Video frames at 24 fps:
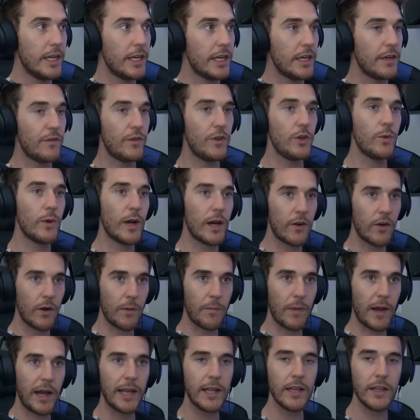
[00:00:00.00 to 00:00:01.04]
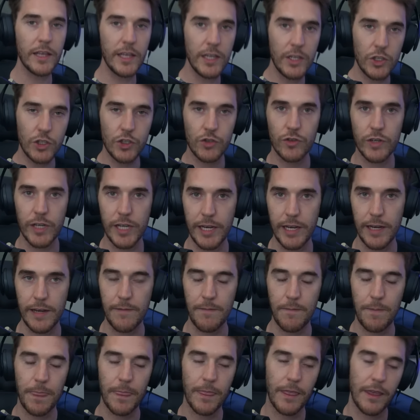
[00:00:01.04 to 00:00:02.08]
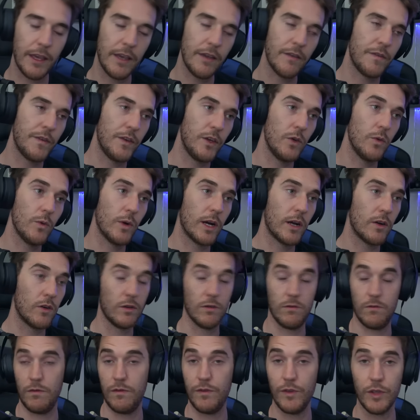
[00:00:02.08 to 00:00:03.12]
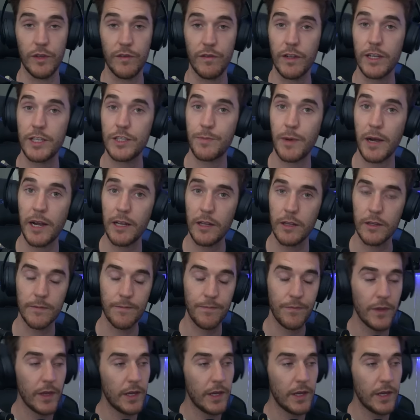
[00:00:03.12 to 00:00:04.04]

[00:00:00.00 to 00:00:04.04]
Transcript: If you are a pilot in training, if you are a fully fledged pilot,